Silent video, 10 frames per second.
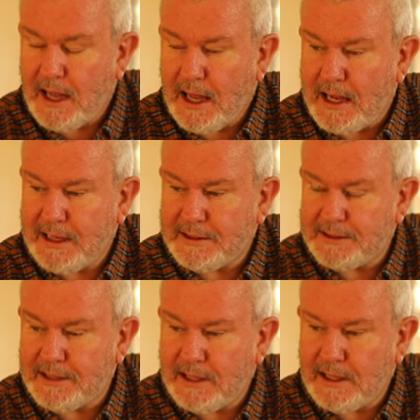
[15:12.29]

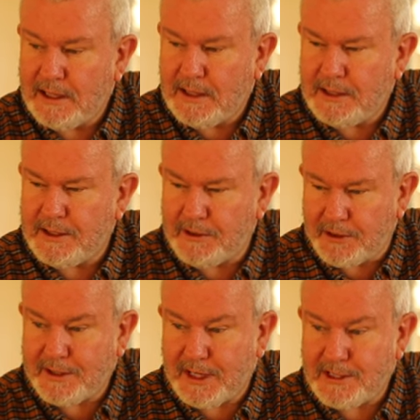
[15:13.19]
And in
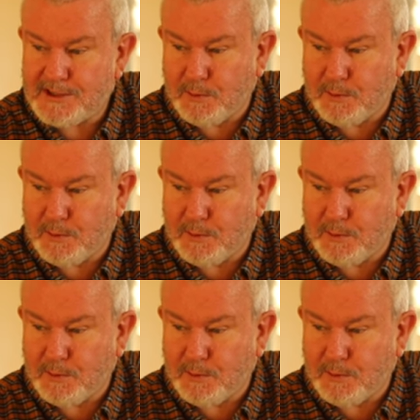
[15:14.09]
another case,